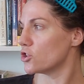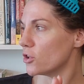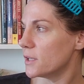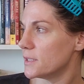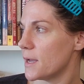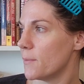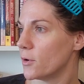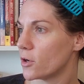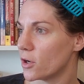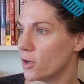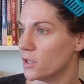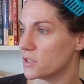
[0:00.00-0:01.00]
Shirley Temple
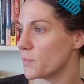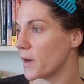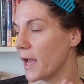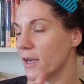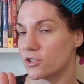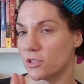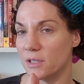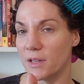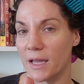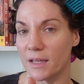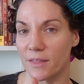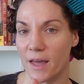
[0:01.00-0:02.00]
curls, but I actually
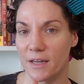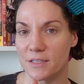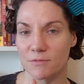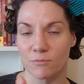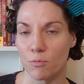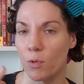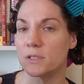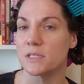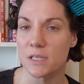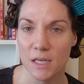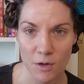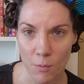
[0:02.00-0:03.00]
like that
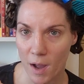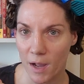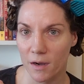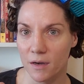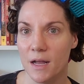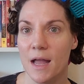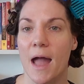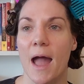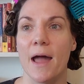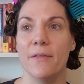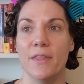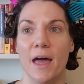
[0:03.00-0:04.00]
once in a while.
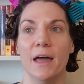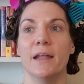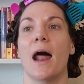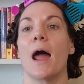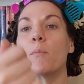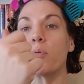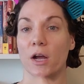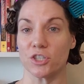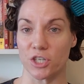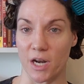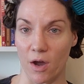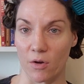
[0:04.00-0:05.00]
And then I
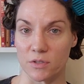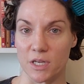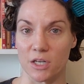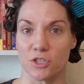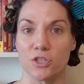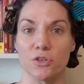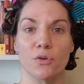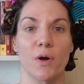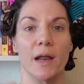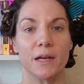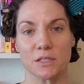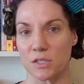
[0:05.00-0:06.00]
brush it out day two
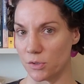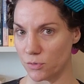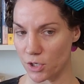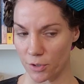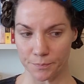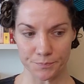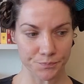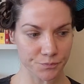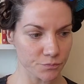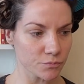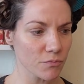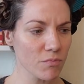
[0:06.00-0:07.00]
and it's looser.
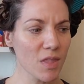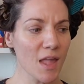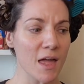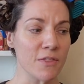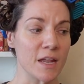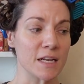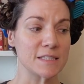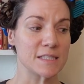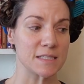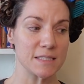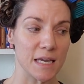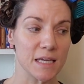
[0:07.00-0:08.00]
And then it
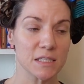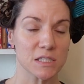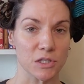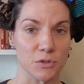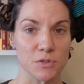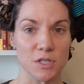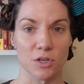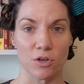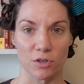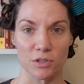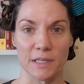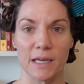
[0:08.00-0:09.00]
stays loose and
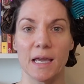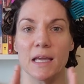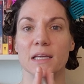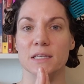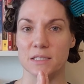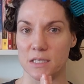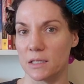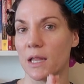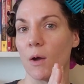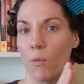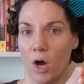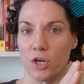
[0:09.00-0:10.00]
curly until
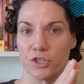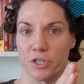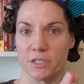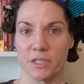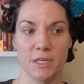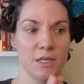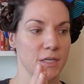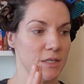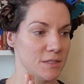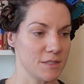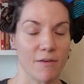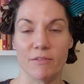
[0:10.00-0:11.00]
I wash it.
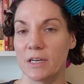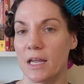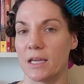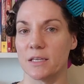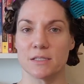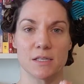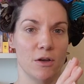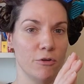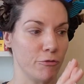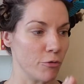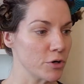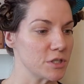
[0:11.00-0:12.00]
7 days,
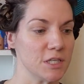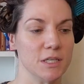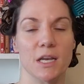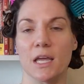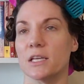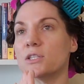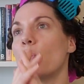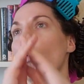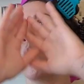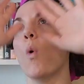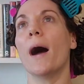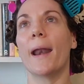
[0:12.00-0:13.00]
14 days,
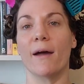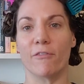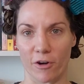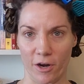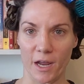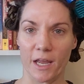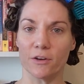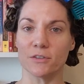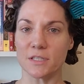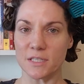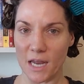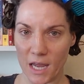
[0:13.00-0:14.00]
whatever,
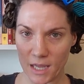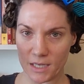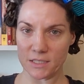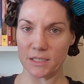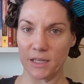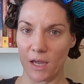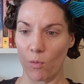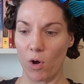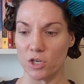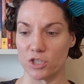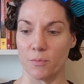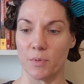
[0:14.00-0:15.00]
it'll stay until I
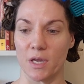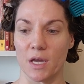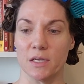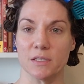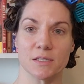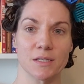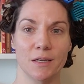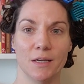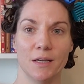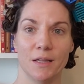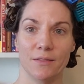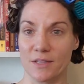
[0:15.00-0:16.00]
wash it, because
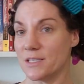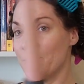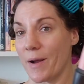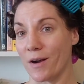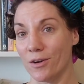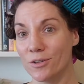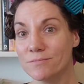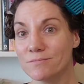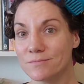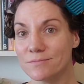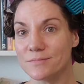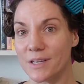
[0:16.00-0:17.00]
this barrel
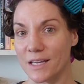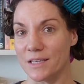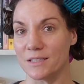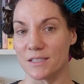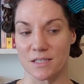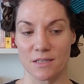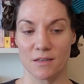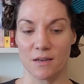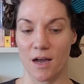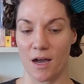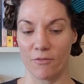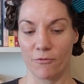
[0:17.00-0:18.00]
is
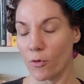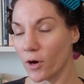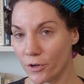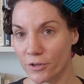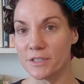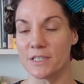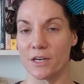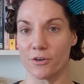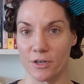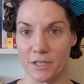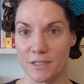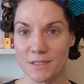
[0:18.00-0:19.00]
410
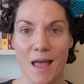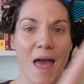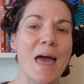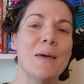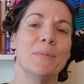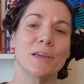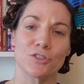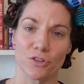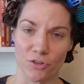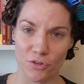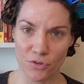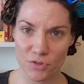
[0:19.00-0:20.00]
degrees. Make
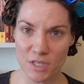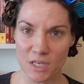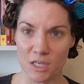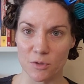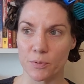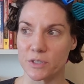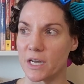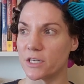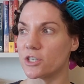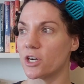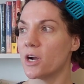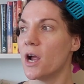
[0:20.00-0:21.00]
sure you use a heat
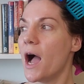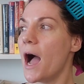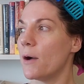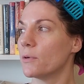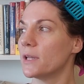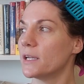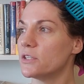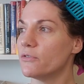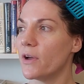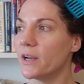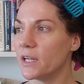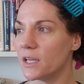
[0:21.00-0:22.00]
protector. I would like to
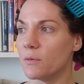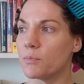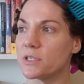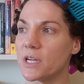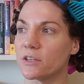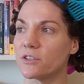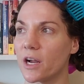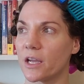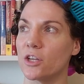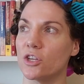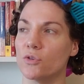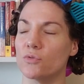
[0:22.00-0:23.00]
find a heat protector I
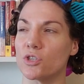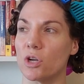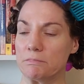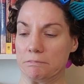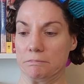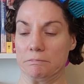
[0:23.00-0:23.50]
can use.